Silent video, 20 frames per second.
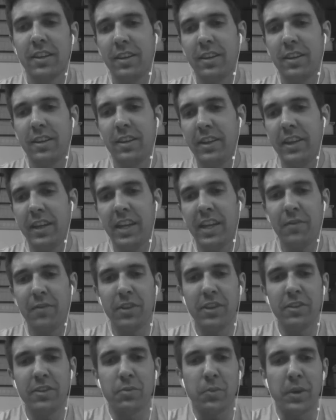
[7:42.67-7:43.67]
They give you
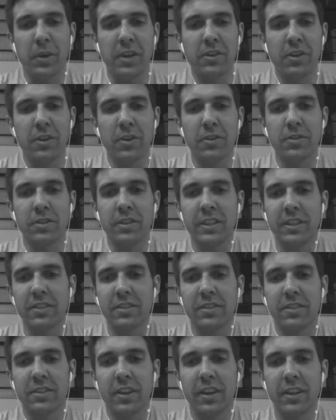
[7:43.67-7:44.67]
these windows and these
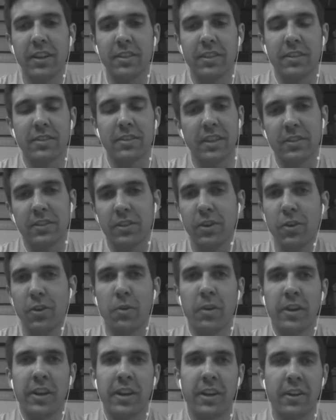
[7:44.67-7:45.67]
studies that says,
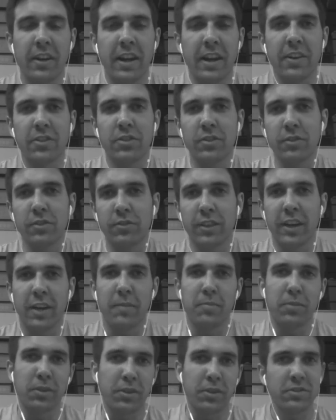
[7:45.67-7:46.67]
an international
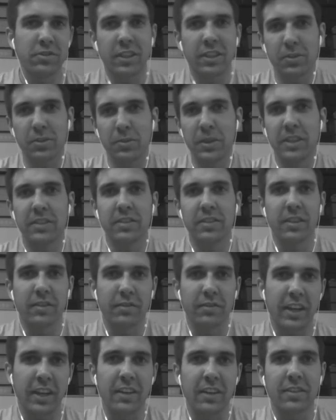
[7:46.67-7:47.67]
flight, book 6 weeks in
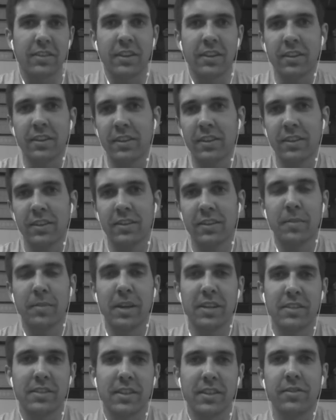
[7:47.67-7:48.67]
advance, and
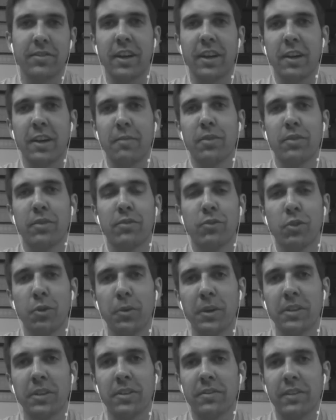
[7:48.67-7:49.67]
domestic flight, book 4
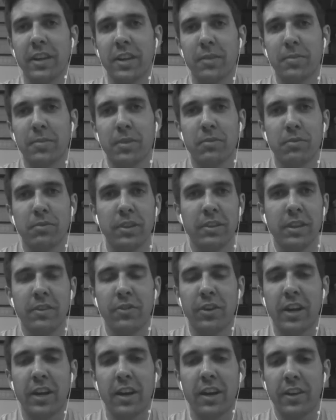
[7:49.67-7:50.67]
weeks in advance. But in
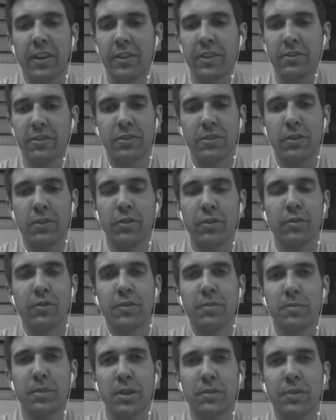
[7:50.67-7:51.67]
reality, there's no
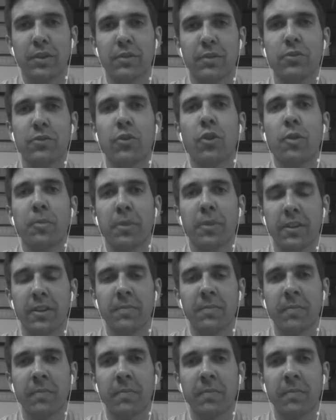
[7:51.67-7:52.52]
perfect formula.